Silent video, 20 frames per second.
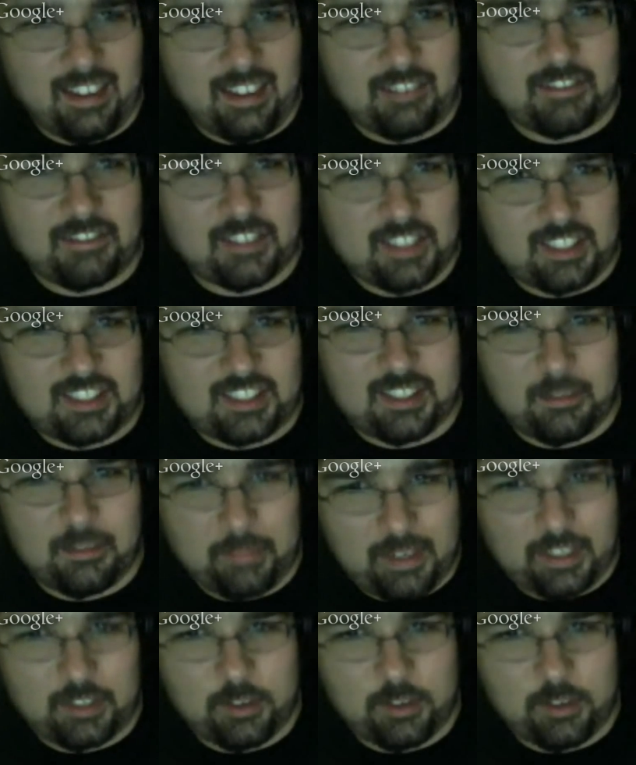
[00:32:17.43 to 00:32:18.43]
love to see
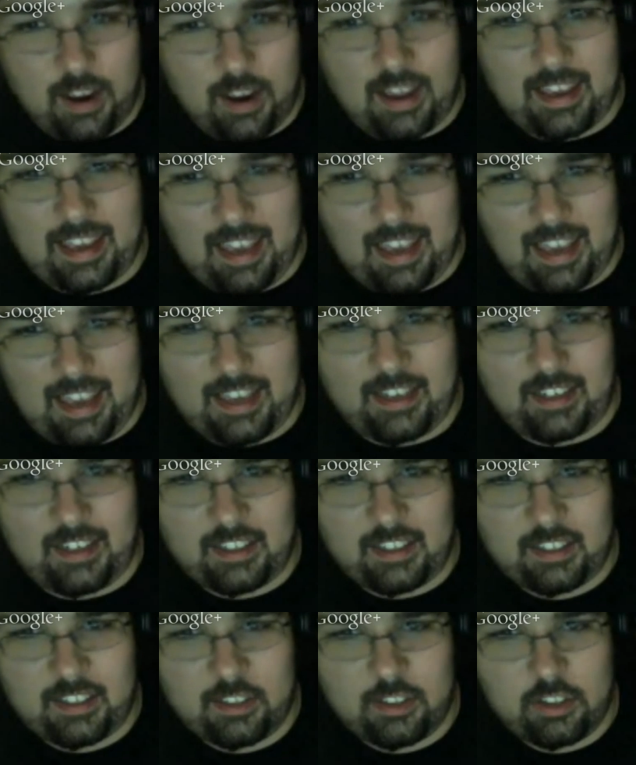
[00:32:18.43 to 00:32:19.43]
somebody try
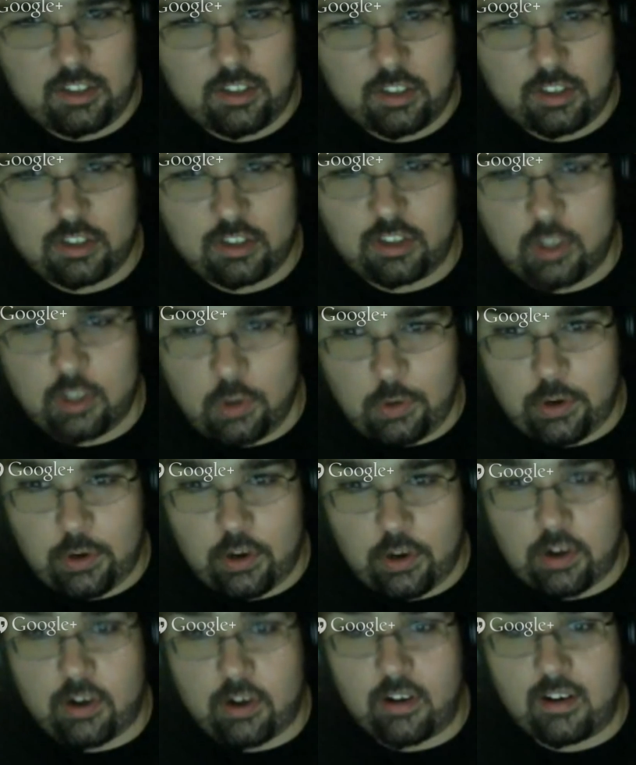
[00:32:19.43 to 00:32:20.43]
a
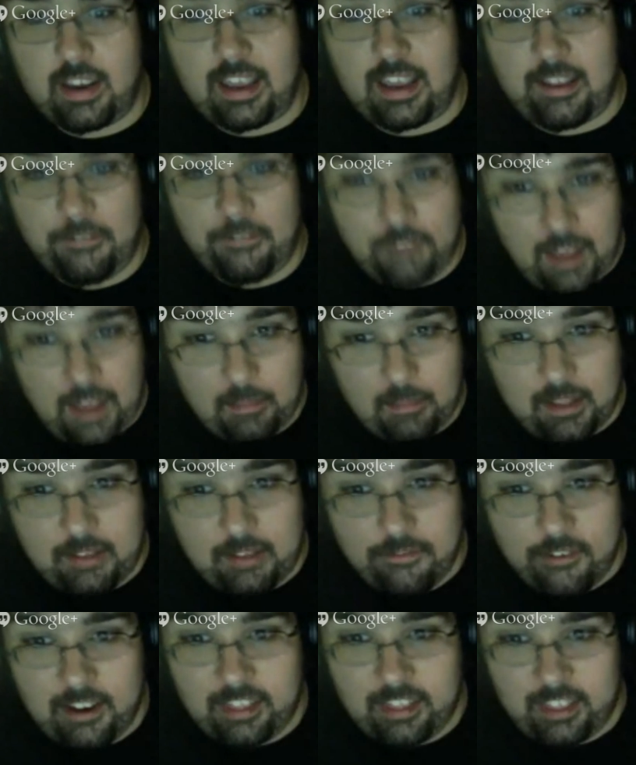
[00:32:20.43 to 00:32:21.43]
shooter, a
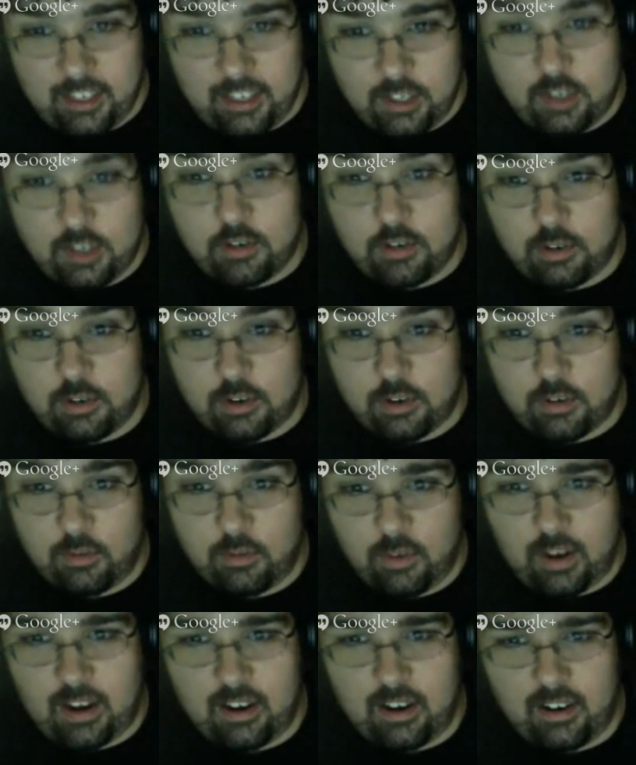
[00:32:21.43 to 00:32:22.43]
family-friendly shooter,
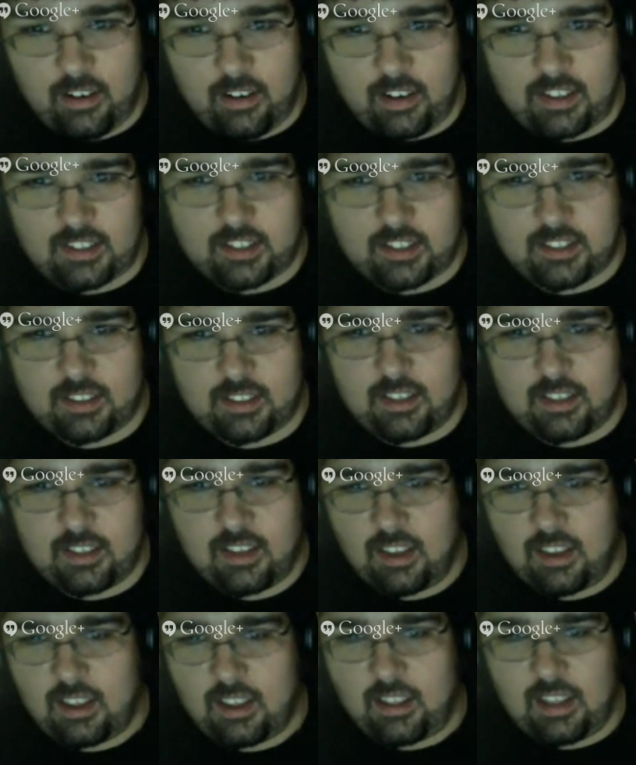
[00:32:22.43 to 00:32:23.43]
where it's
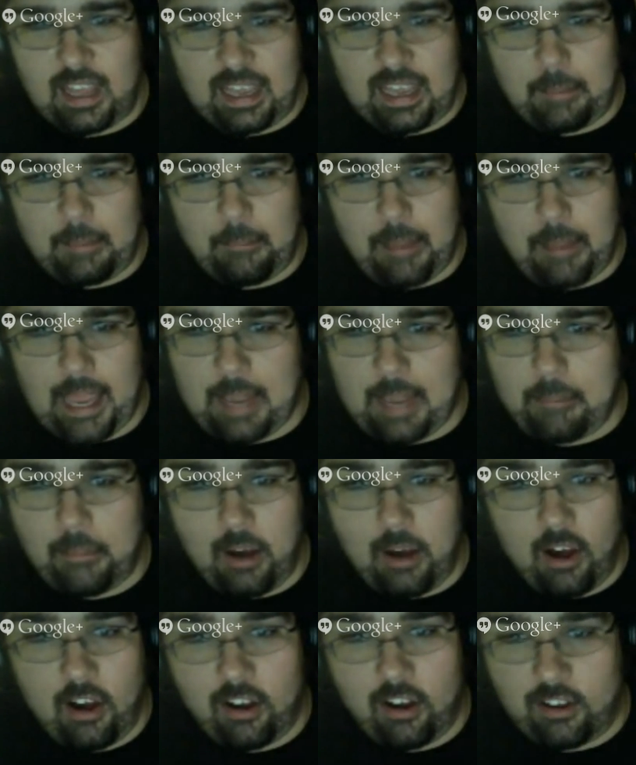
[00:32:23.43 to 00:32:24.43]
like
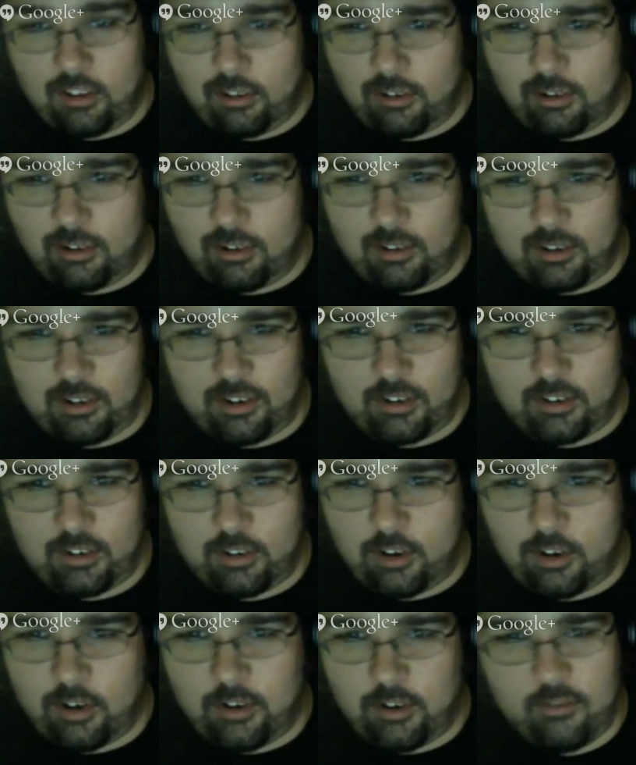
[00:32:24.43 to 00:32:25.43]
paintball
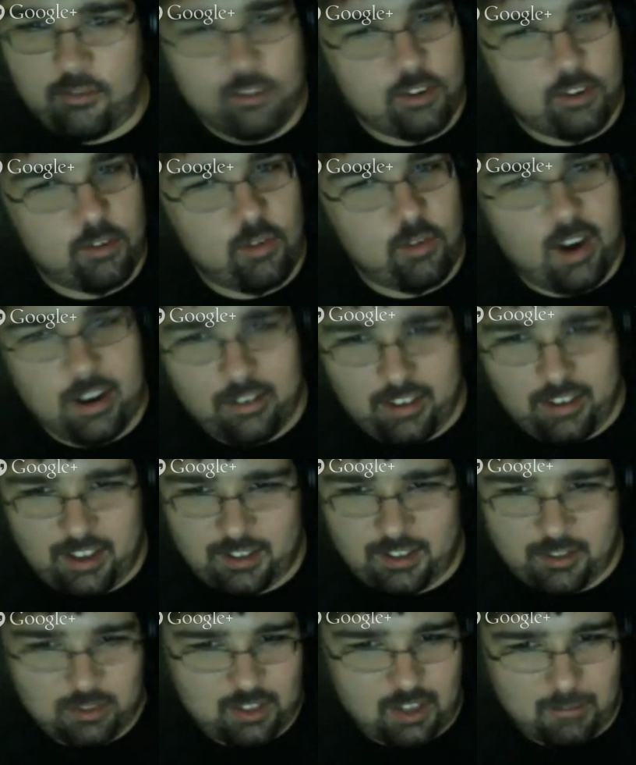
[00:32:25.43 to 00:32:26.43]
or Nerf or water
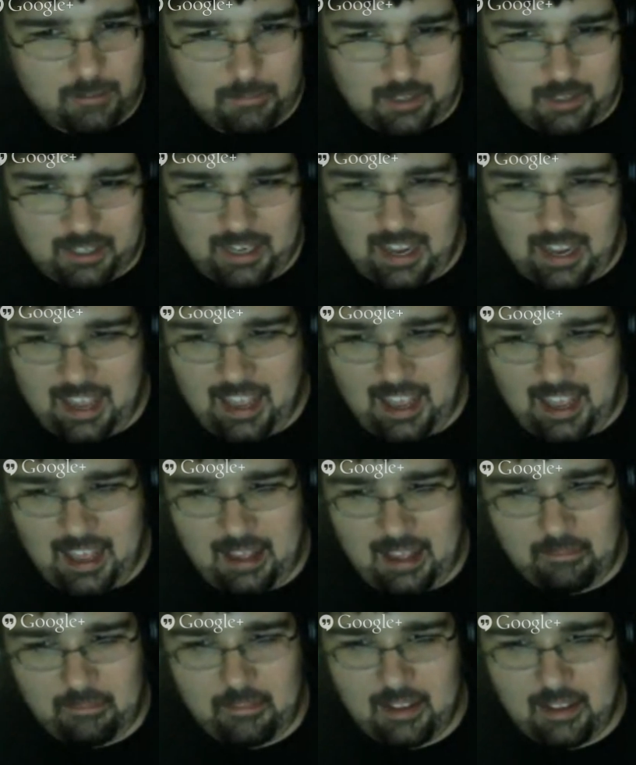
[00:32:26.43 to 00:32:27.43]
guns or something.
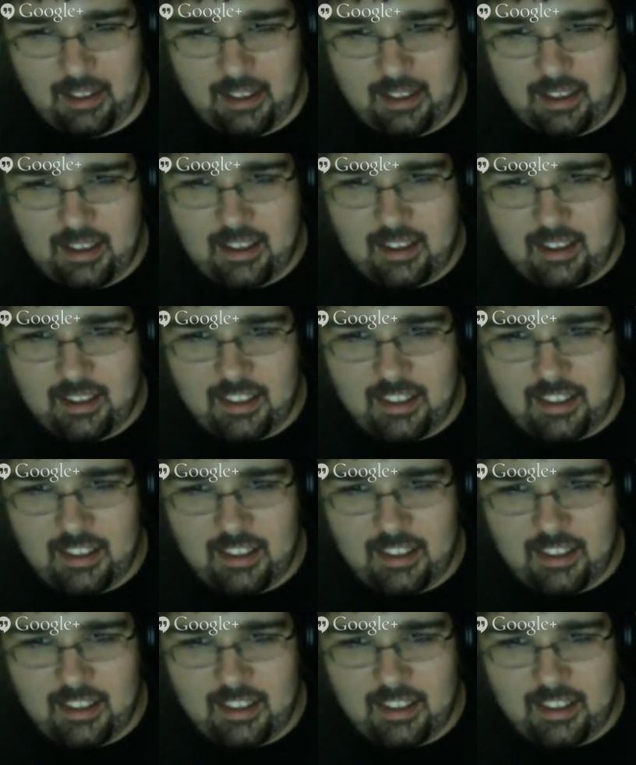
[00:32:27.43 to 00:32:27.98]
And this